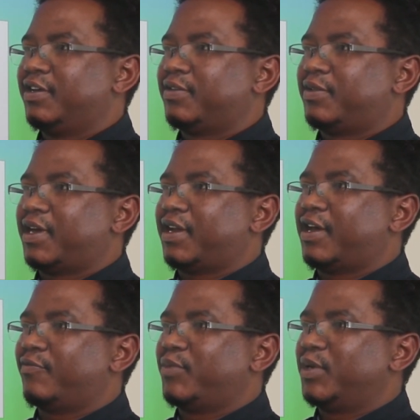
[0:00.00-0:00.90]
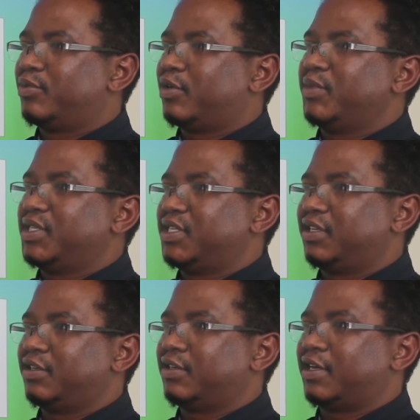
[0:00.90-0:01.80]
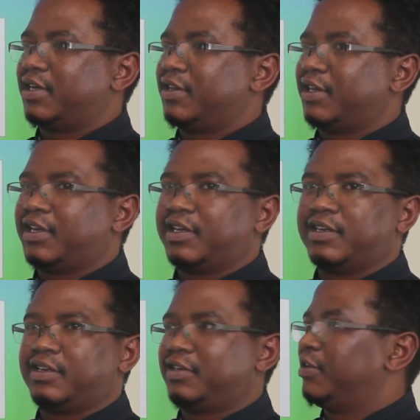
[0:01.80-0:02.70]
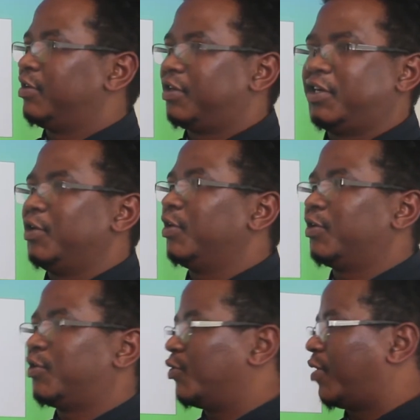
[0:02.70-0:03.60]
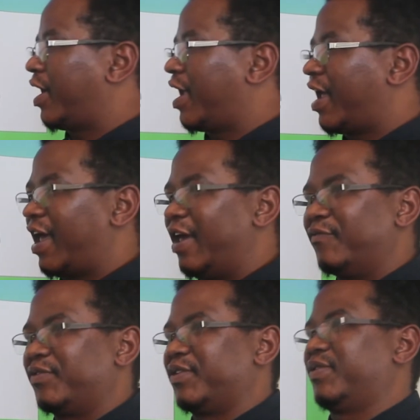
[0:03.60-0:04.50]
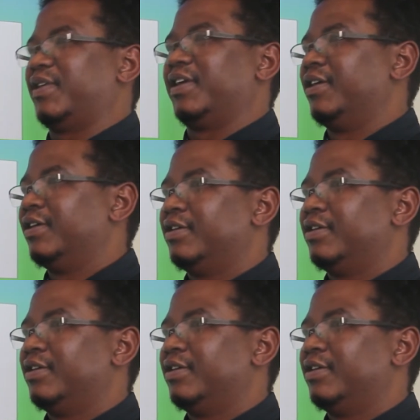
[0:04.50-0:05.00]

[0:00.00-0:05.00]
that have been promising that they can cure everything,